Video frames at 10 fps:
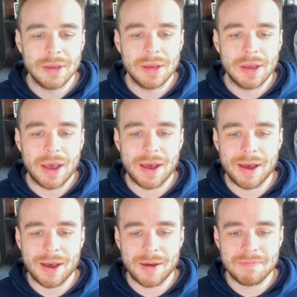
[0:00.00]

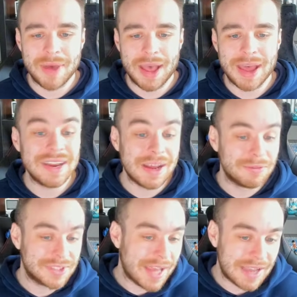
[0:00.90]
and he
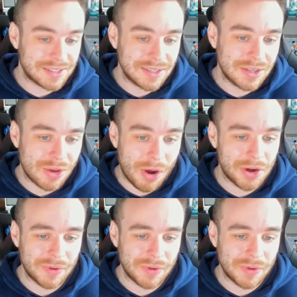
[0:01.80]
obviously hasn't gotten